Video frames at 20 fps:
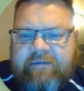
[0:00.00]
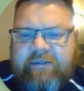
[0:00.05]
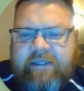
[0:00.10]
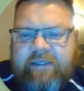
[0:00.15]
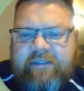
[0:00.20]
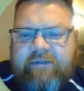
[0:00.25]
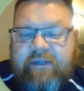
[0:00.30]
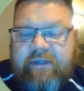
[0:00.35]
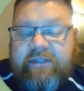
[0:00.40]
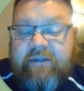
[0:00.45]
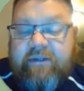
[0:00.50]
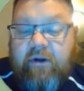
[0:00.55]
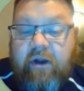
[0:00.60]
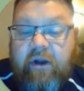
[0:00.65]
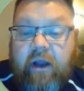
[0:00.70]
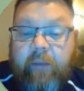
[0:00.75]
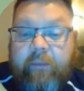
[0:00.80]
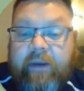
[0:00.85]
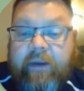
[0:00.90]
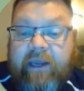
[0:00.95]
Okay, so that's our
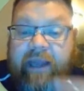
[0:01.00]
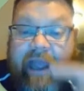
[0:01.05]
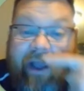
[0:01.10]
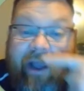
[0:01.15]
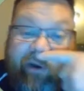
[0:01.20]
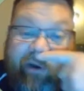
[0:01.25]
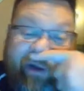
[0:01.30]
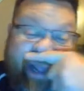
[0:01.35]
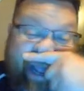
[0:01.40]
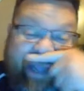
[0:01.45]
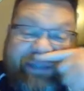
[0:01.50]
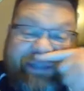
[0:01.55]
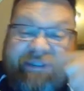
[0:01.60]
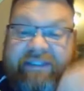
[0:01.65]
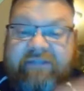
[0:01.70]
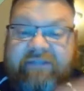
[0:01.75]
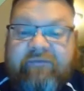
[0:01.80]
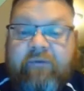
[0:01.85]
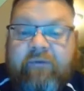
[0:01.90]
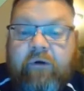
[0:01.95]
up and down
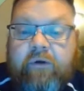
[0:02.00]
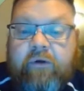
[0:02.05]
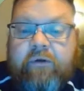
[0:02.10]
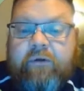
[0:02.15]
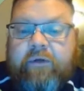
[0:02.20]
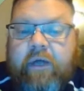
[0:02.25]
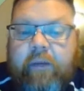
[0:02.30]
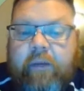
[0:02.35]
axis, vertical,